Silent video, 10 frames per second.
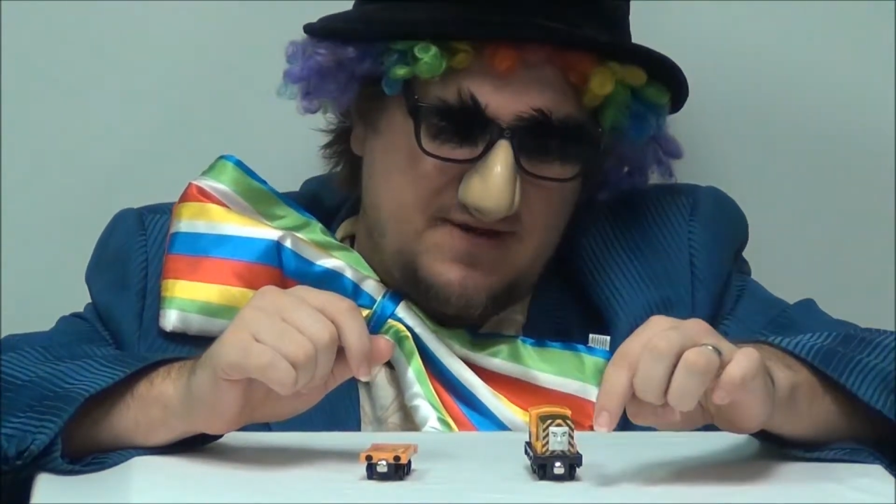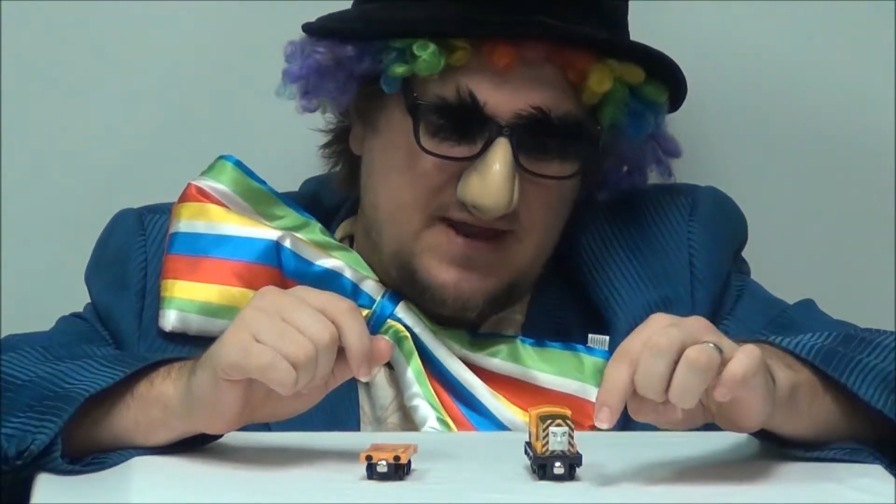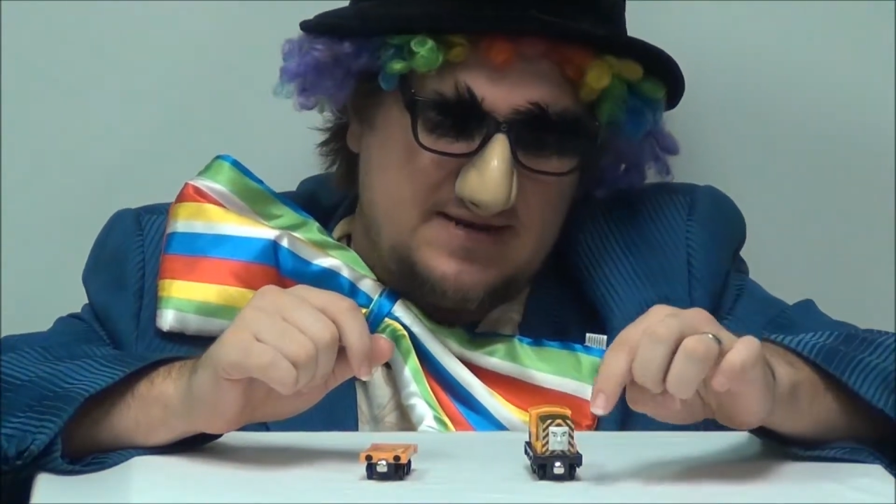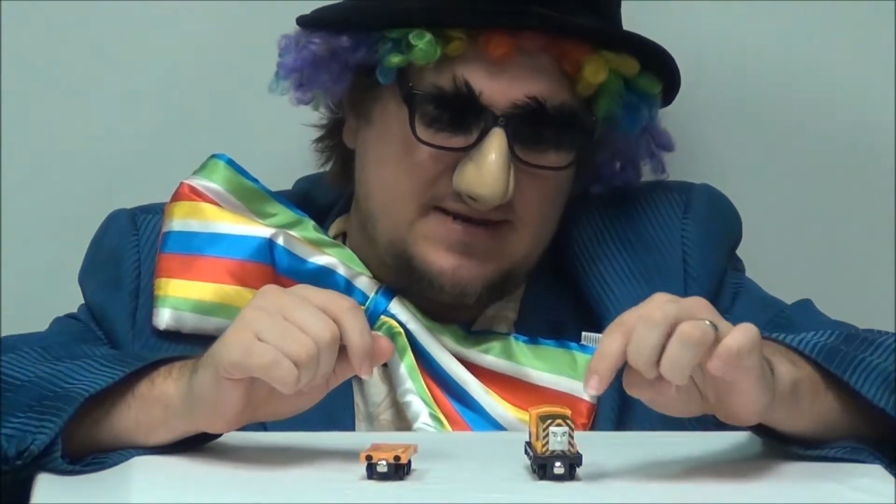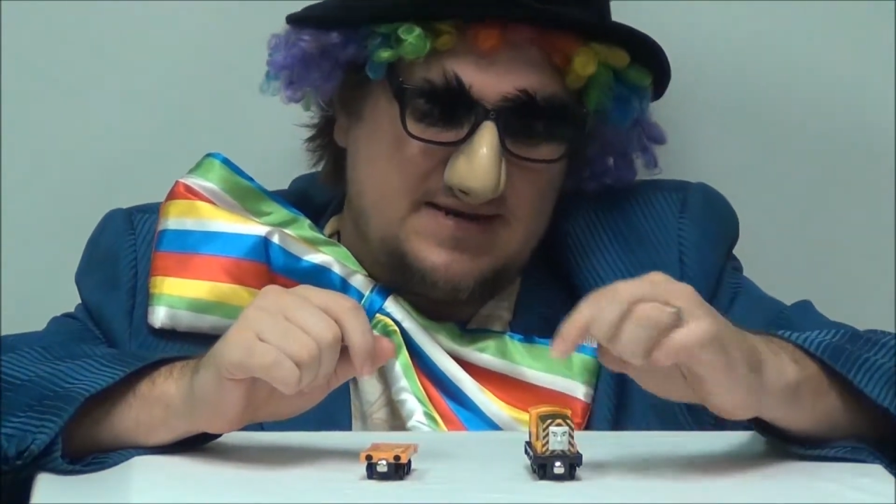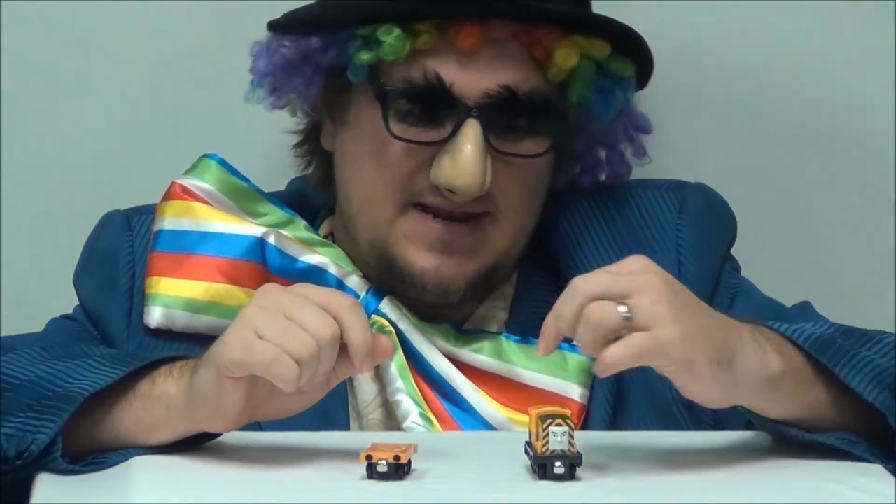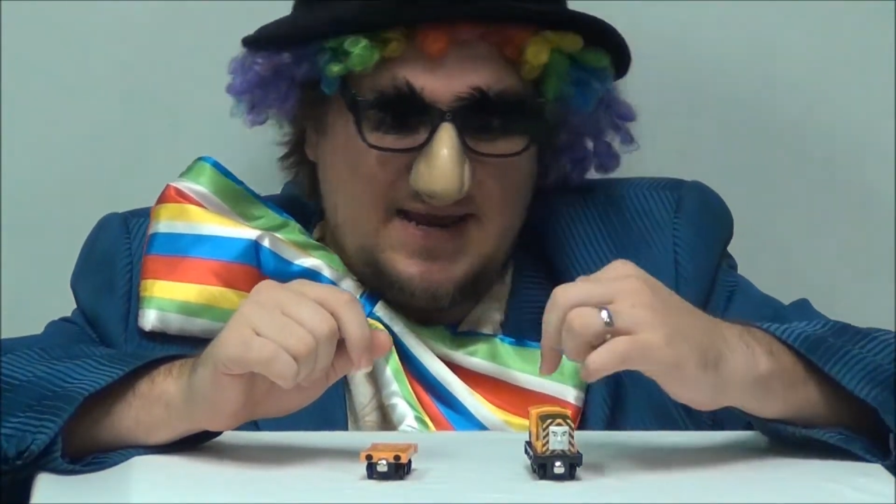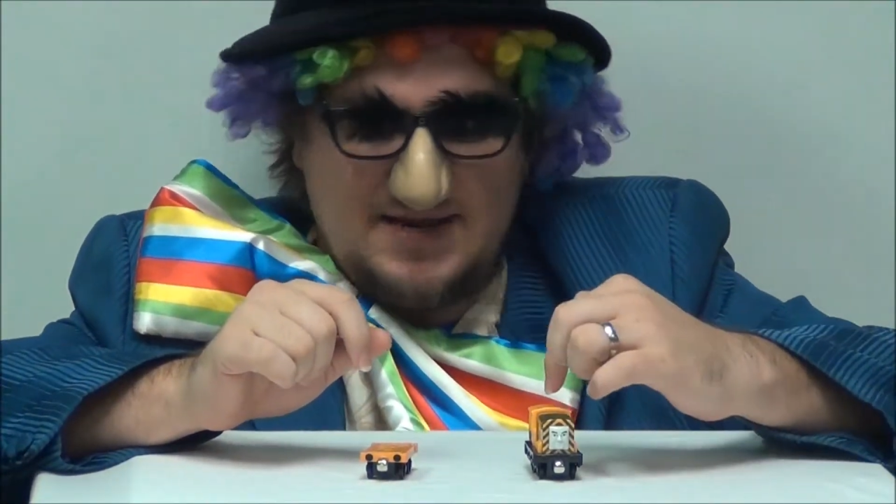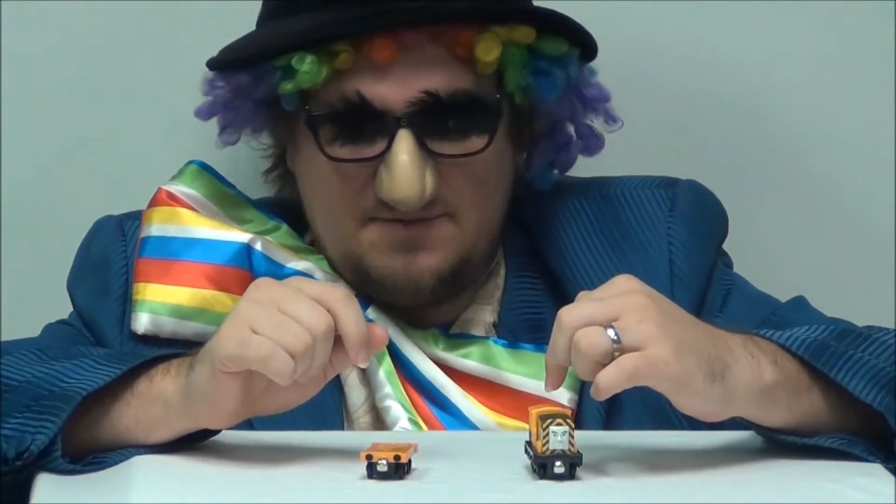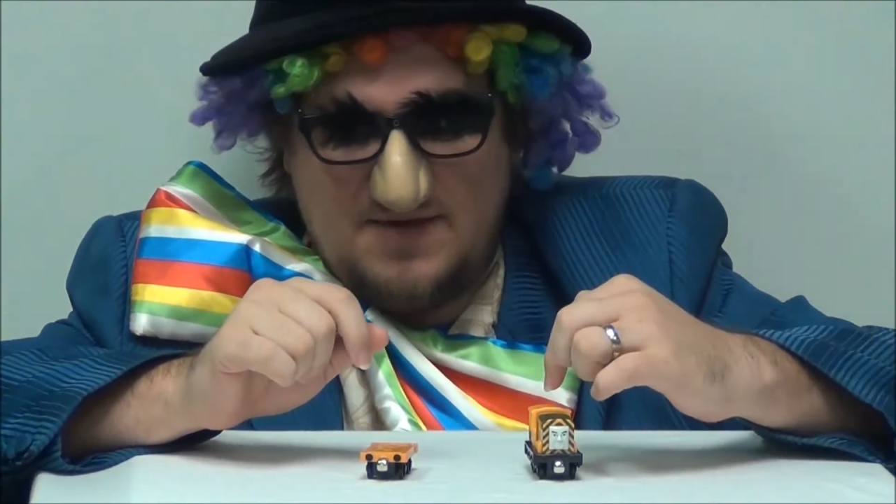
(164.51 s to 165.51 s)
end and a
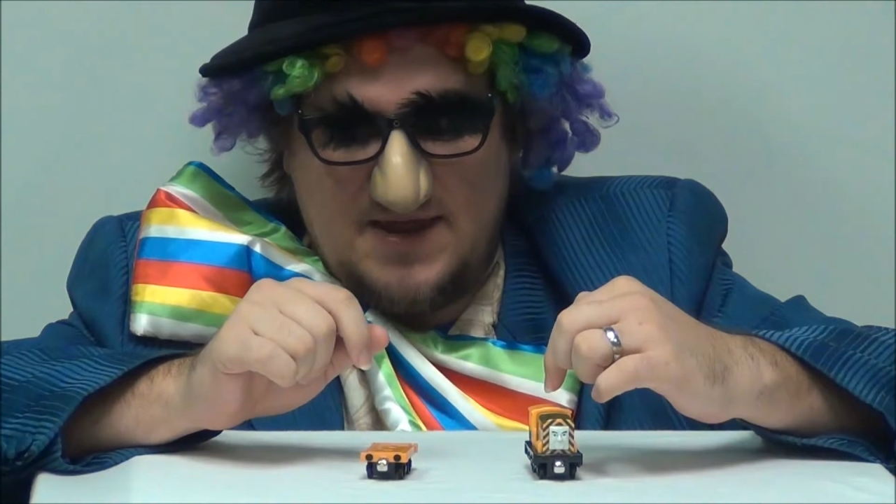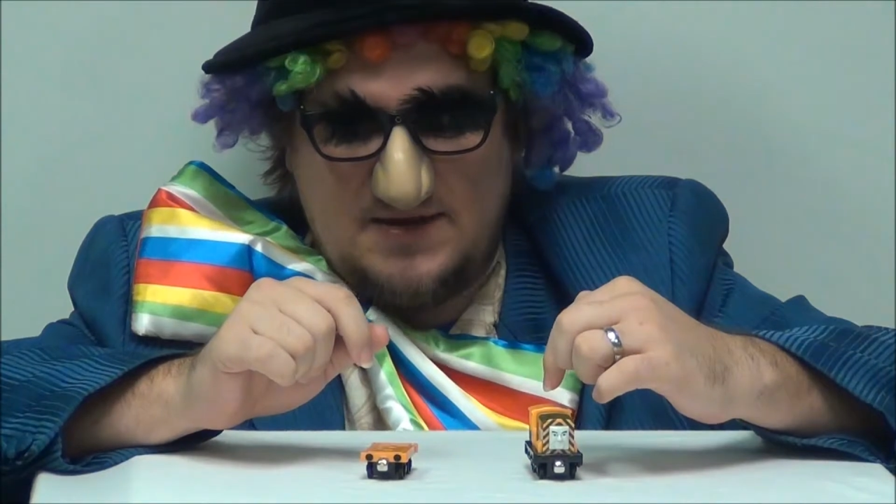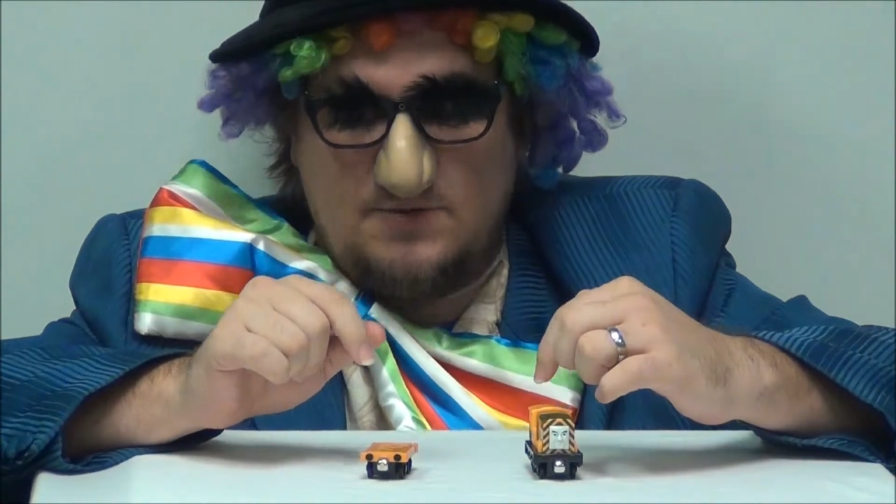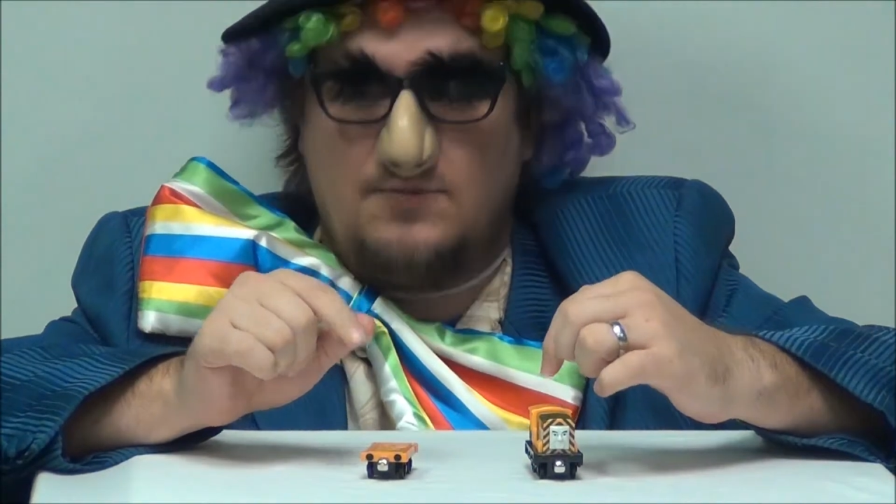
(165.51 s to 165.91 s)
negative end,